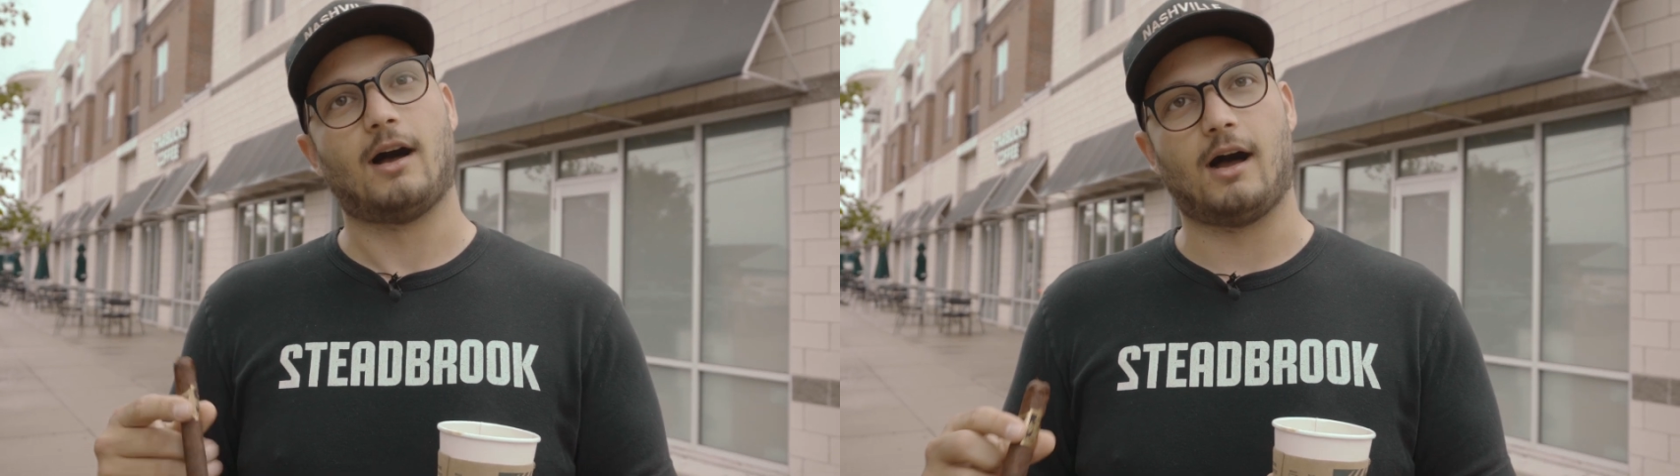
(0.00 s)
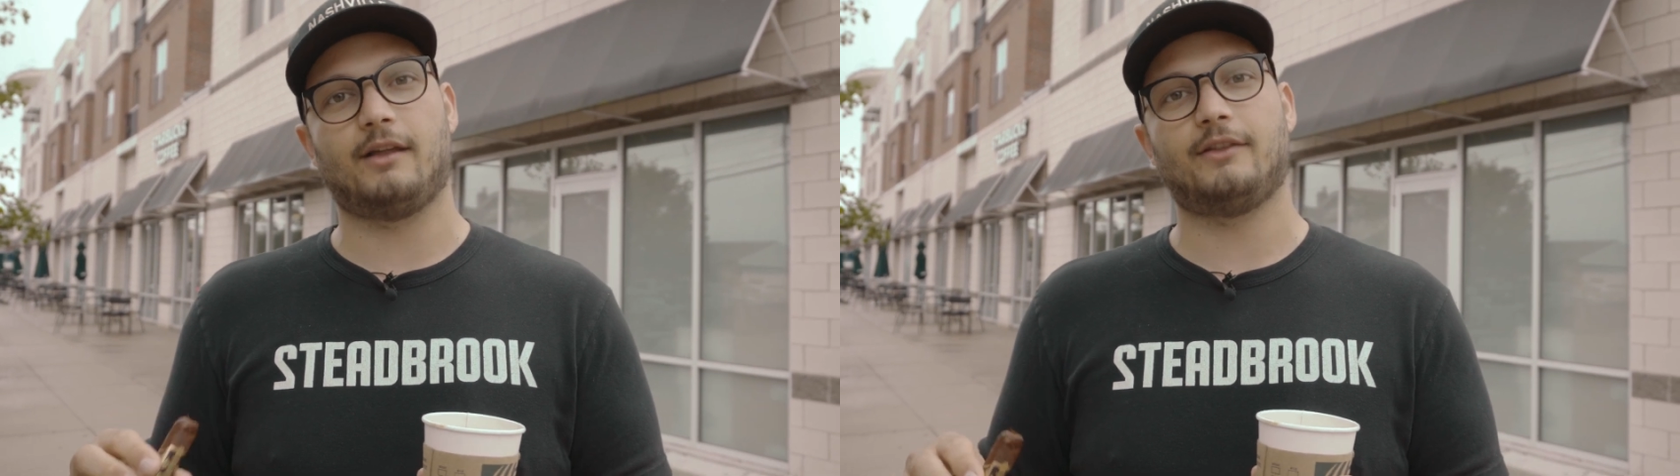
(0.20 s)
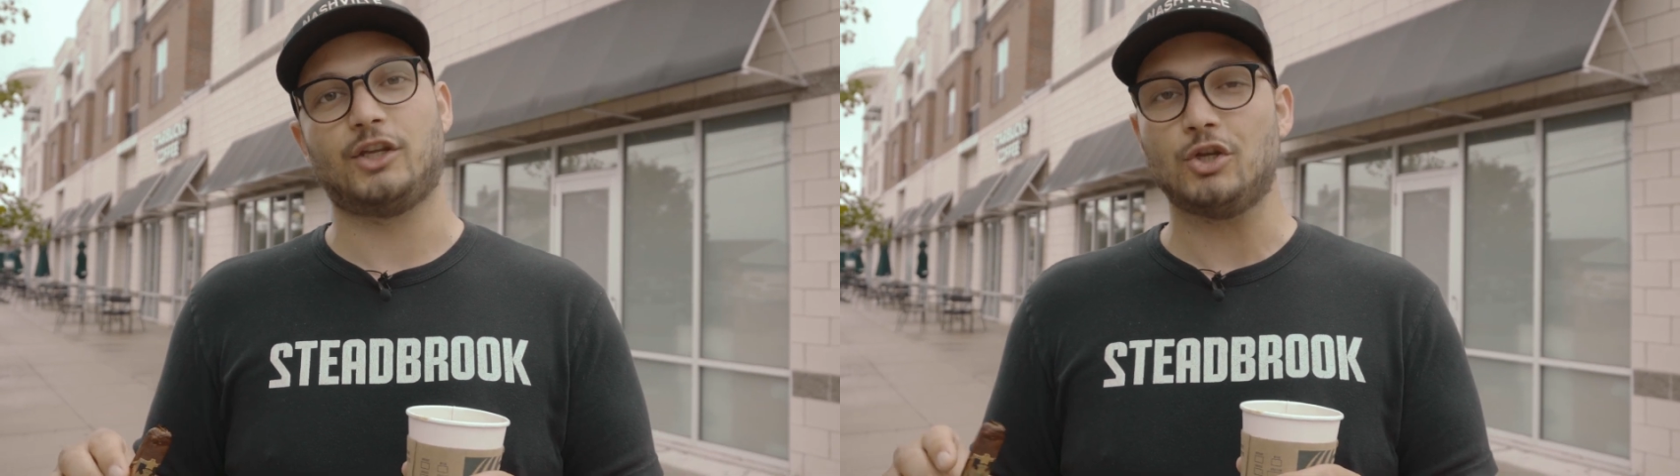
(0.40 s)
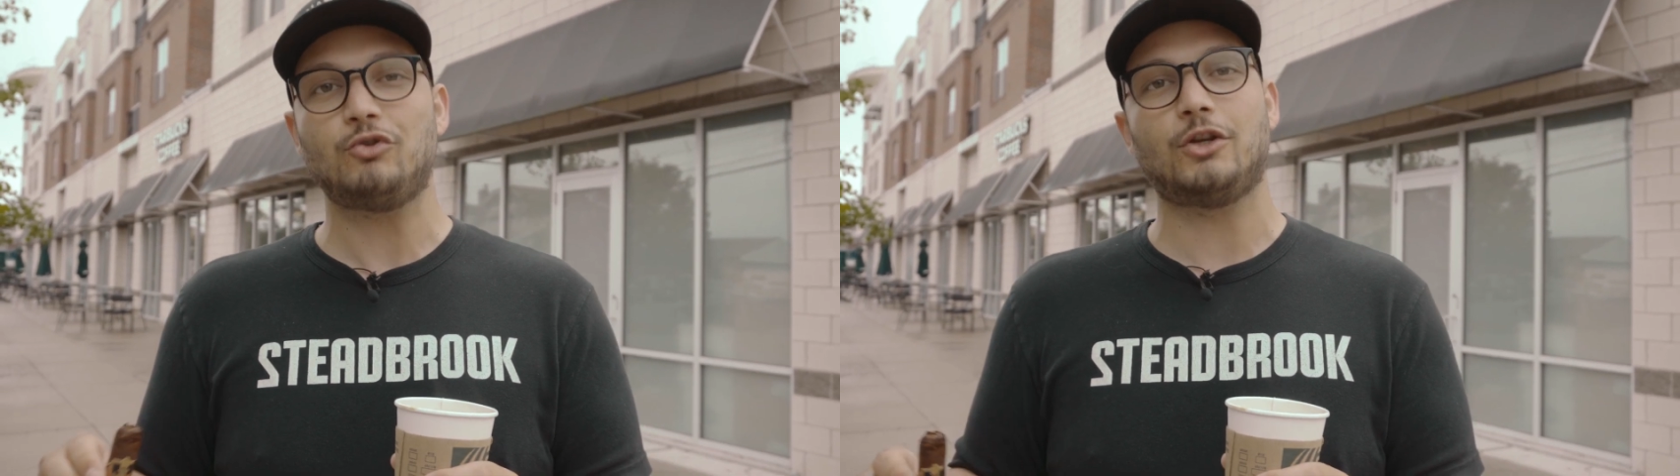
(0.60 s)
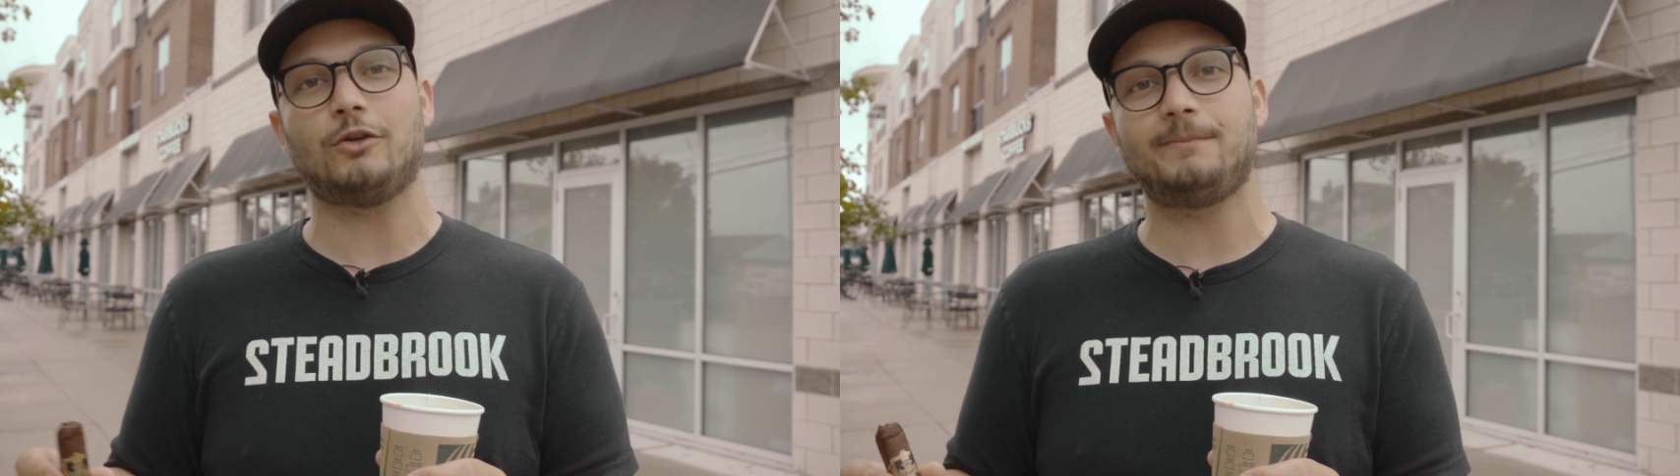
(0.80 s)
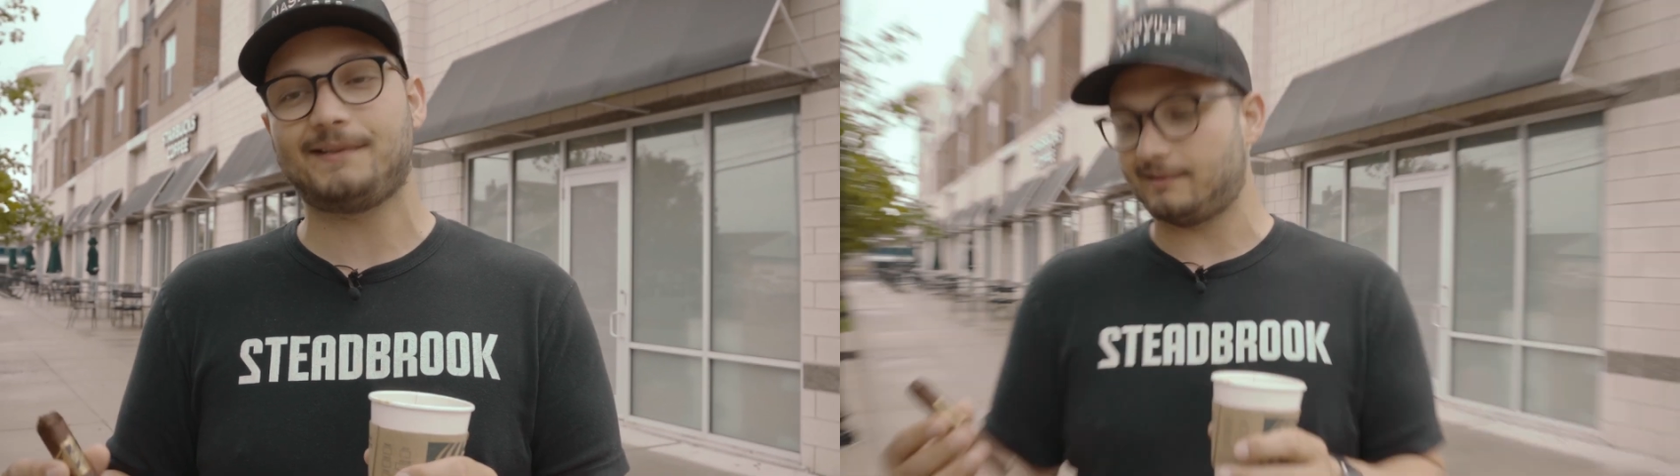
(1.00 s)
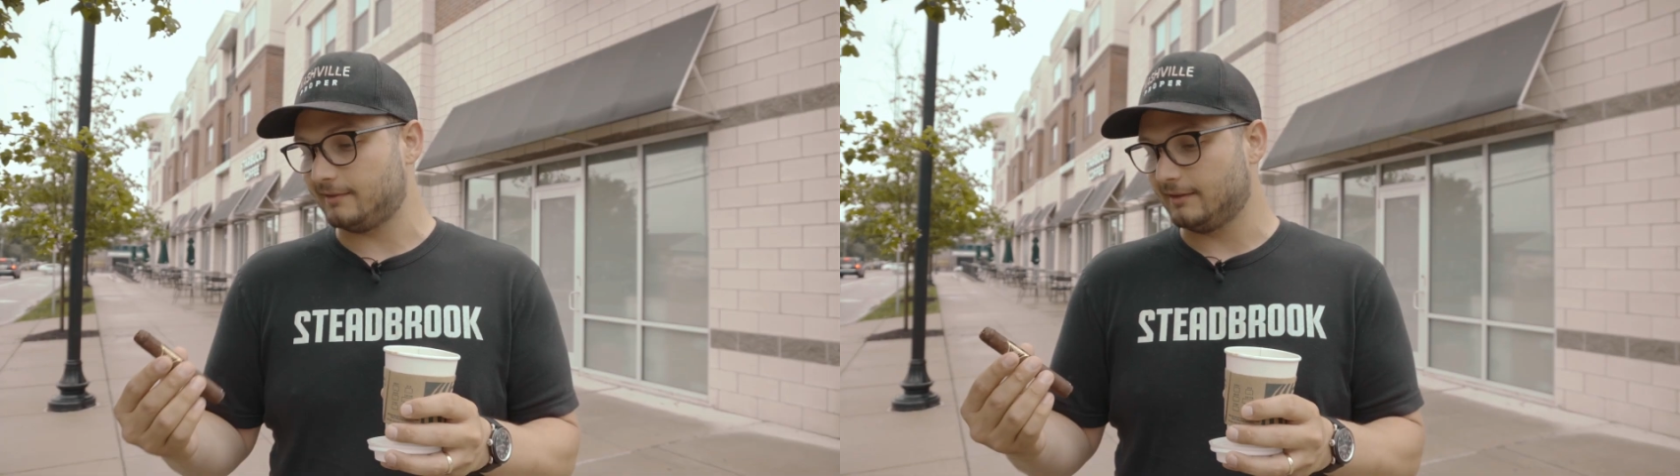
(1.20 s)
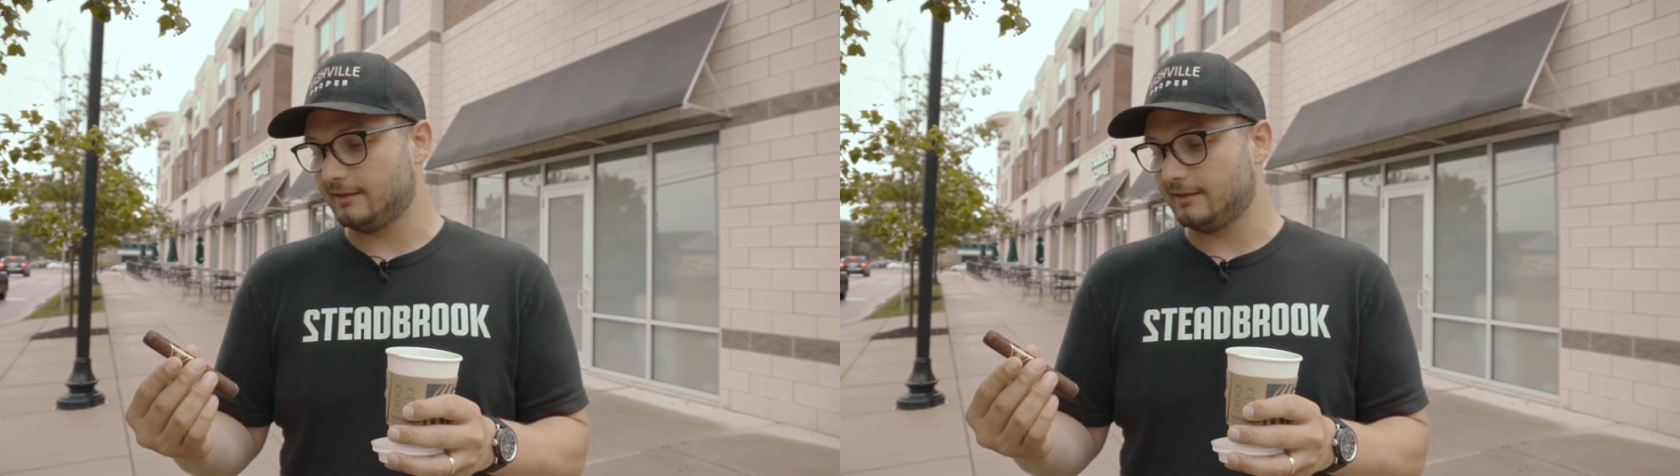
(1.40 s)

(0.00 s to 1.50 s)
on the YouTubes.